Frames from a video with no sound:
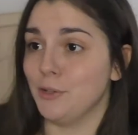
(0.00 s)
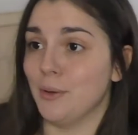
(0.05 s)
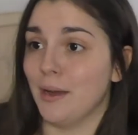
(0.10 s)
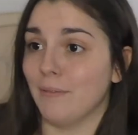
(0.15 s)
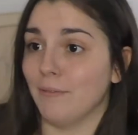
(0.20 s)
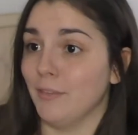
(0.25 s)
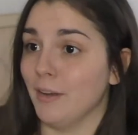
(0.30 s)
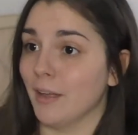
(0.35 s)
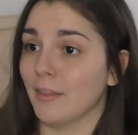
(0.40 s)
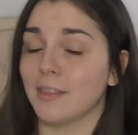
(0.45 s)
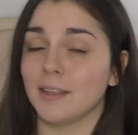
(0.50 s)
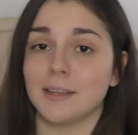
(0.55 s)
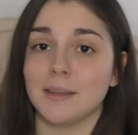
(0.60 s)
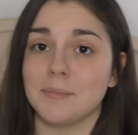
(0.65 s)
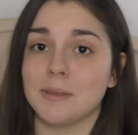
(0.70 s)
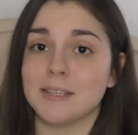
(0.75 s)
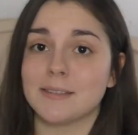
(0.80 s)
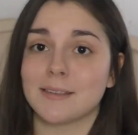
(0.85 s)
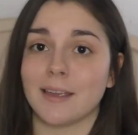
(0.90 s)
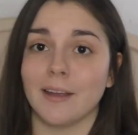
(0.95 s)
You have nothing to
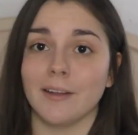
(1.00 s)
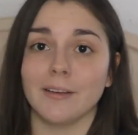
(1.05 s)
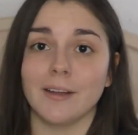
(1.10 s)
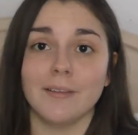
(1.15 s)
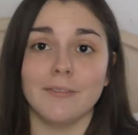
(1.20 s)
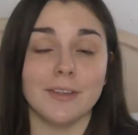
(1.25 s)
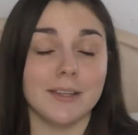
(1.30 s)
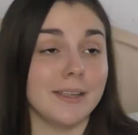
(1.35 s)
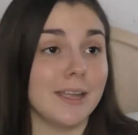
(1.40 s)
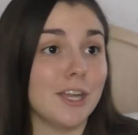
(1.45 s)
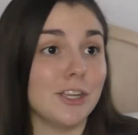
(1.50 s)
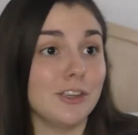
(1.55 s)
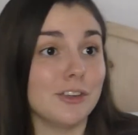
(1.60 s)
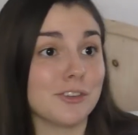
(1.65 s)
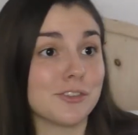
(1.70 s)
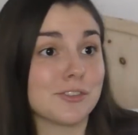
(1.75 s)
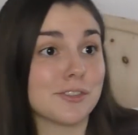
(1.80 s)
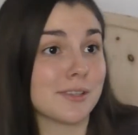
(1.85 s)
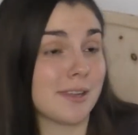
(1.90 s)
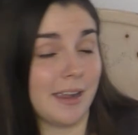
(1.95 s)
be scared of, and yet
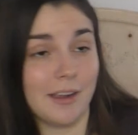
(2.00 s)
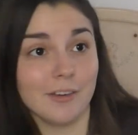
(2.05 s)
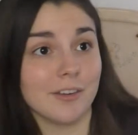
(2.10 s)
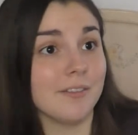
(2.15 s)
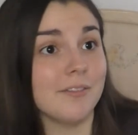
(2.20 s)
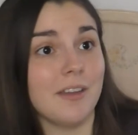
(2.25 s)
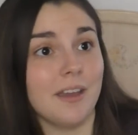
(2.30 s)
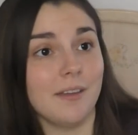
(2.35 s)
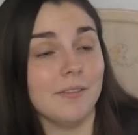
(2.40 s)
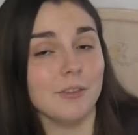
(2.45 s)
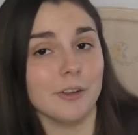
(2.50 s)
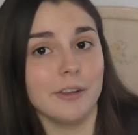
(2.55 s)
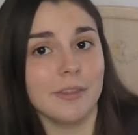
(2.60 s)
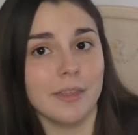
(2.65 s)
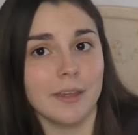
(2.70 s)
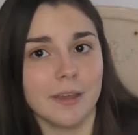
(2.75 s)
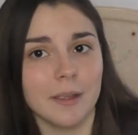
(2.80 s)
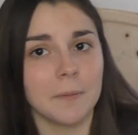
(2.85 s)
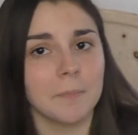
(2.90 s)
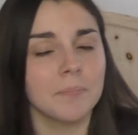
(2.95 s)
you're scared of
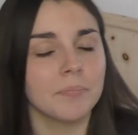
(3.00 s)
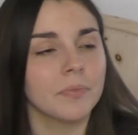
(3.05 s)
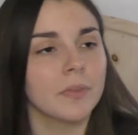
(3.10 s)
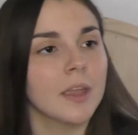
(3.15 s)
everything.